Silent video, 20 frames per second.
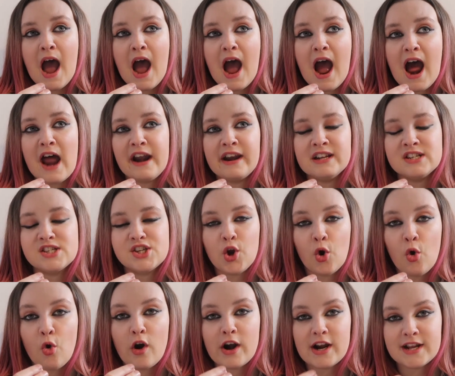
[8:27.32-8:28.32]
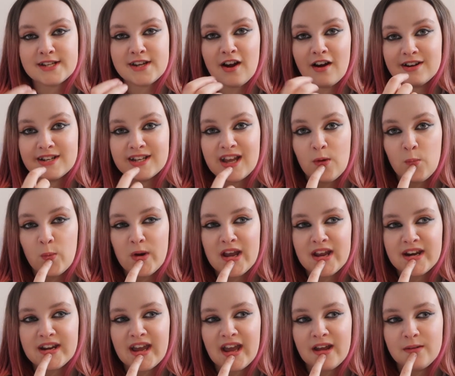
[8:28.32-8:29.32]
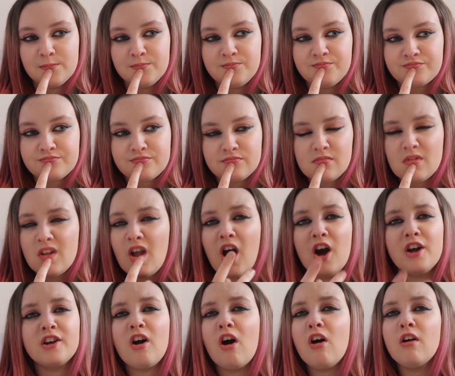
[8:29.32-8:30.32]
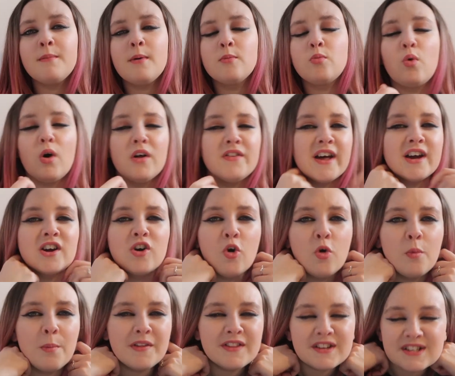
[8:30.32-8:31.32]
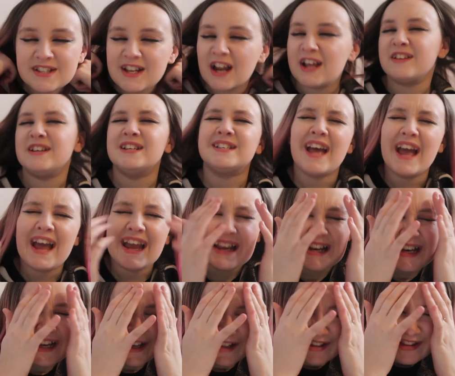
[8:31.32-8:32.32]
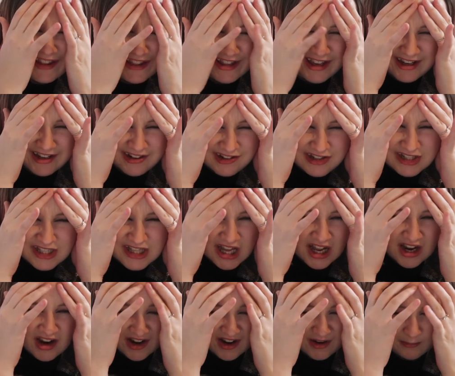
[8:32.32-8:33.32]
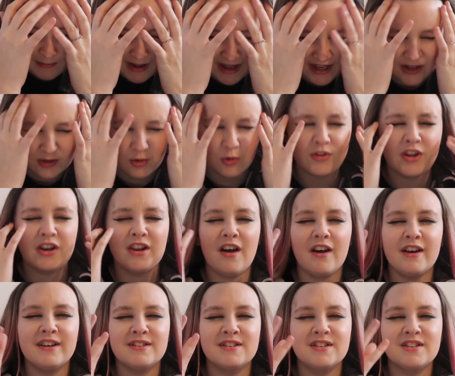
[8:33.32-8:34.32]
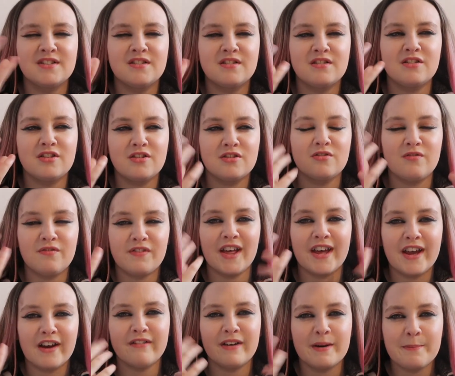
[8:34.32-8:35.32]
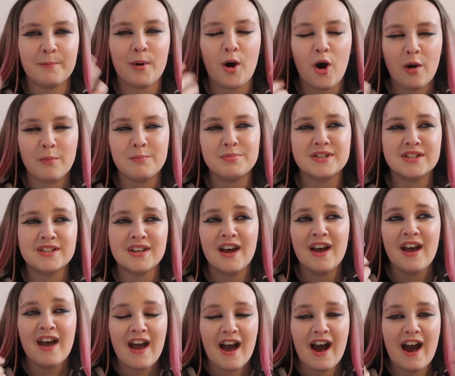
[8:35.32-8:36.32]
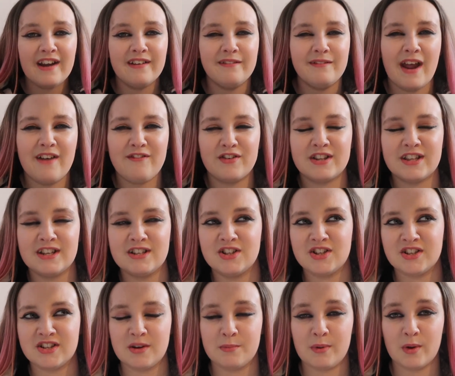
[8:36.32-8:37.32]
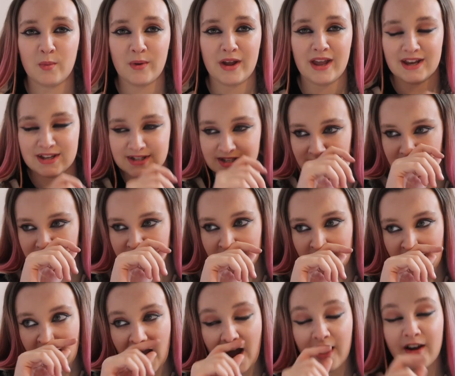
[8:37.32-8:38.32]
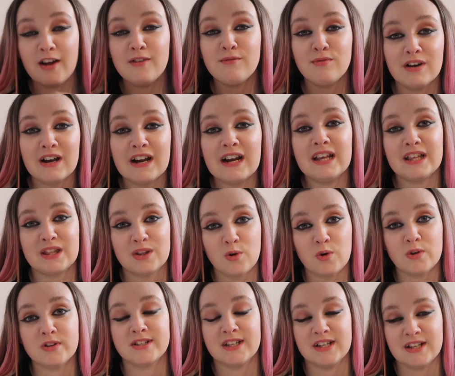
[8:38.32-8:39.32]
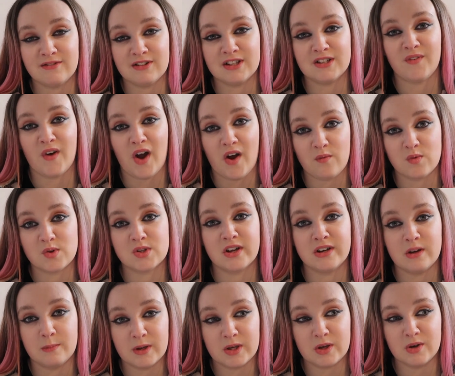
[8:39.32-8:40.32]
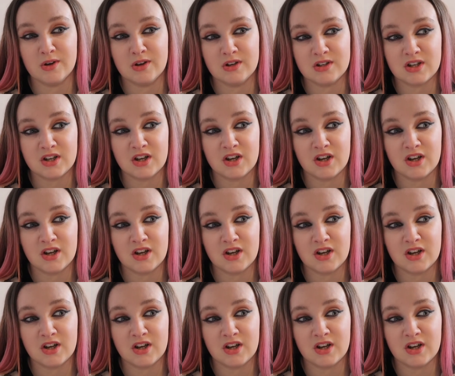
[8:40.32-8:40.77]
and it's already started to get weird again. I can't remember what they're called, but there's like these alien things that are like making all the lights flicker in pops, and everything's just a bit weird. And I really thought series 5 was gonna be good,